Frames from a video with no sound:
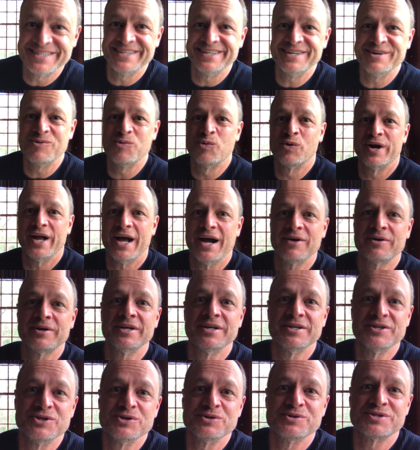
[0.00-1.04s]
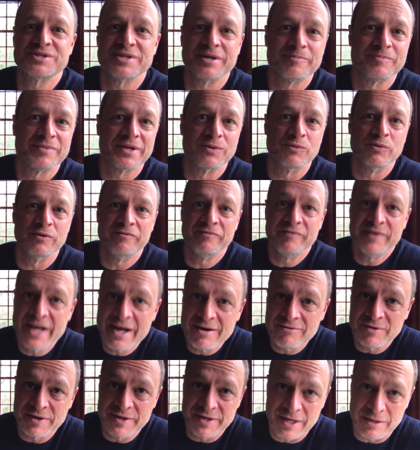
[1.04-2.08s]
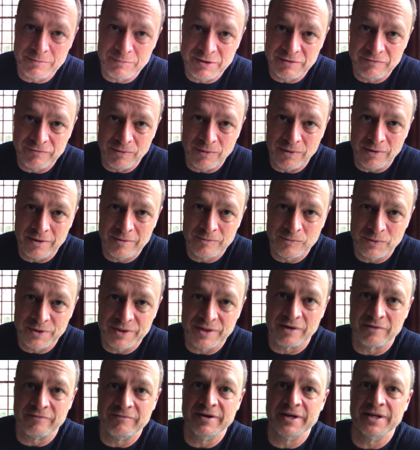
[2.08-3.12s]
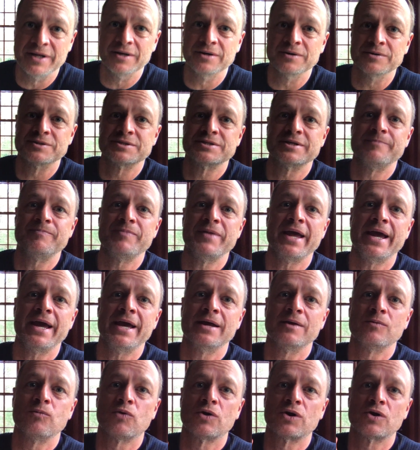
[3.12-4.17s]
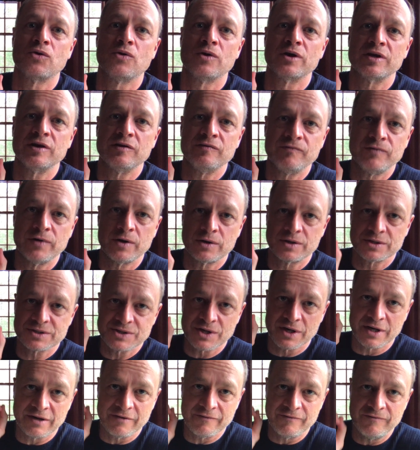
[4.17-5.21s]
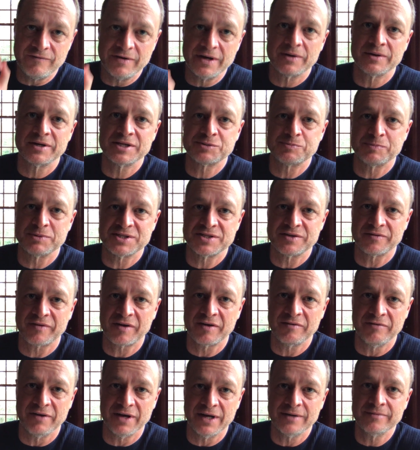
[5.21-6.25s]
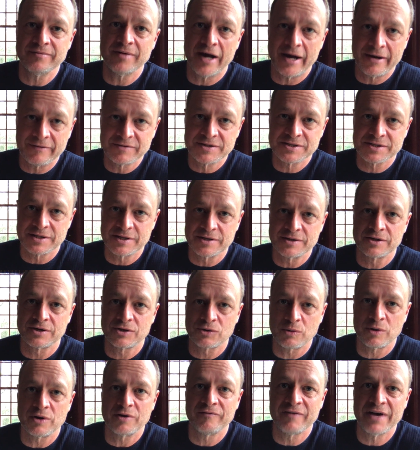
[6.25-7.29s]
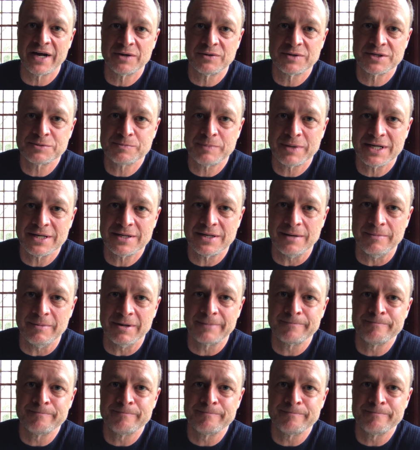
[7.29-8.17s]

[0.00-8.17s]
We're now going to do something we've never done before with our videos, and we're going to focus on a very specific event, obviously the coronavirus pandemic,